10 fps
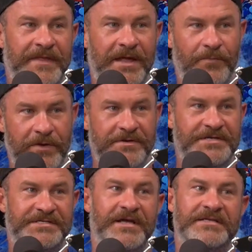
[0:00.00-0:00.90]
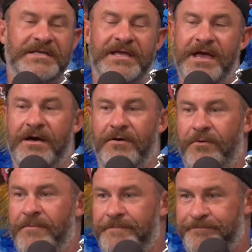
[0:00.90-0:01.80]
And we were discussing
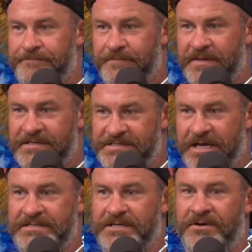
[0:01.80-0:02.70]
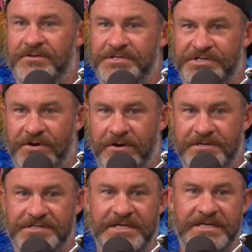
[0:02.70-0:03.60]
how sex under the
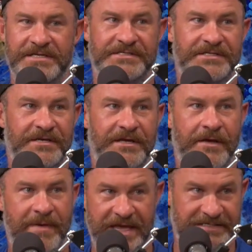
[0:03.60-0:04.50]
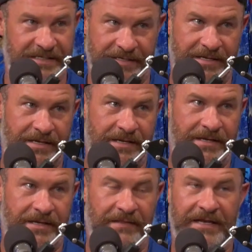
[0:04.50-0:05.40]
stars is amazing.
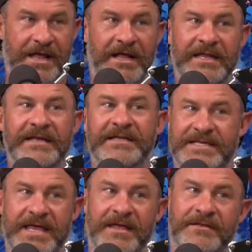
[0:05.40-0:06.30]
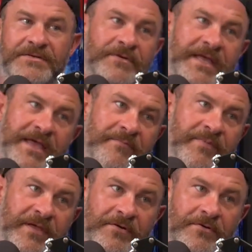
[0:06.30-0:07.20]
Yeah. Like not in a tent or
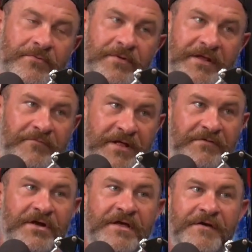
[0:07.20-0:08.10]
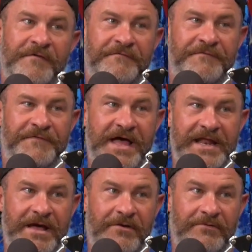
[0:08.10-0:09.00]
camping or whatever, whatever. Flat
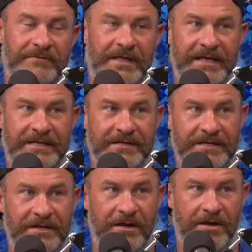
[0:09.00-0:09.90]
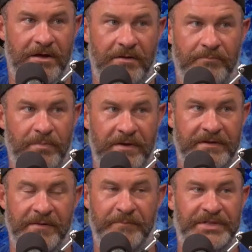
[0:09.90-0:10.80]
out, like
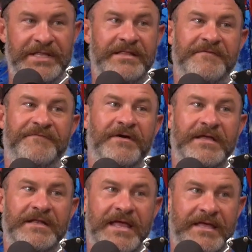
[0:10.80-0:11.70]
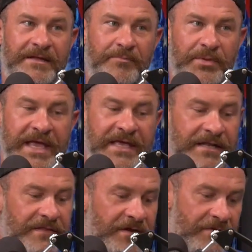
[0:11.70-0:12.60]
completely fucking naked, blanket
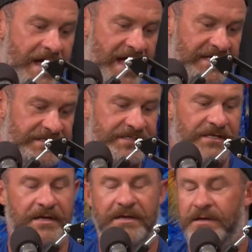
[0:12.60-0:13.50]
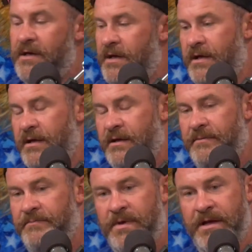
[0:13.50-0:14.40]
in the grass,
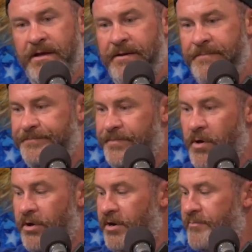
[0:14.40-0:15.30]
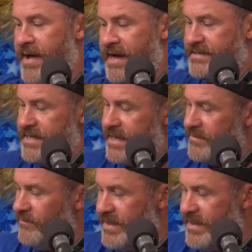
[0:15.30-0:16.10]
uh, um, on our back deck.